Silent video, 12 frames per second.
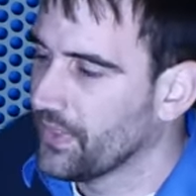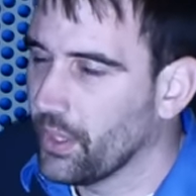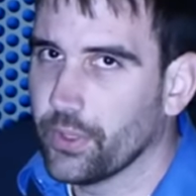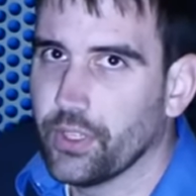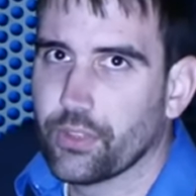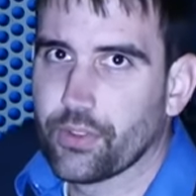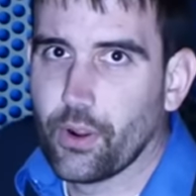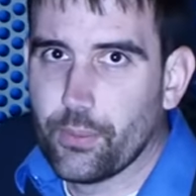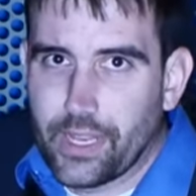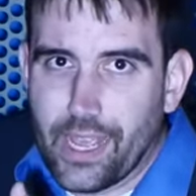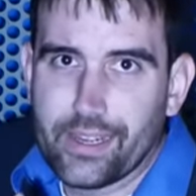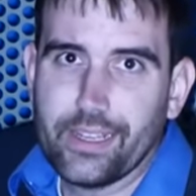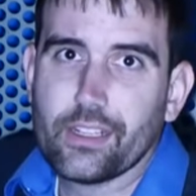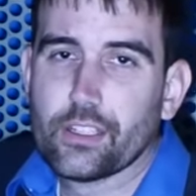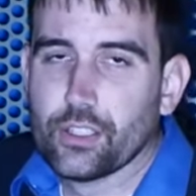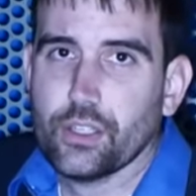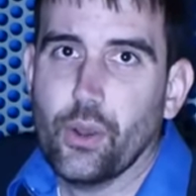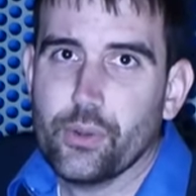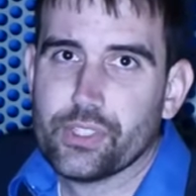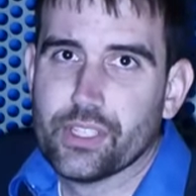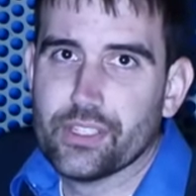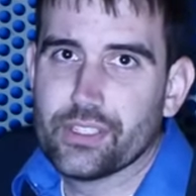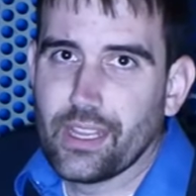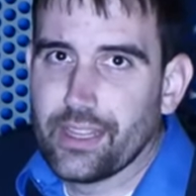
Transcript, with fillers: and when you throw them down, it closes,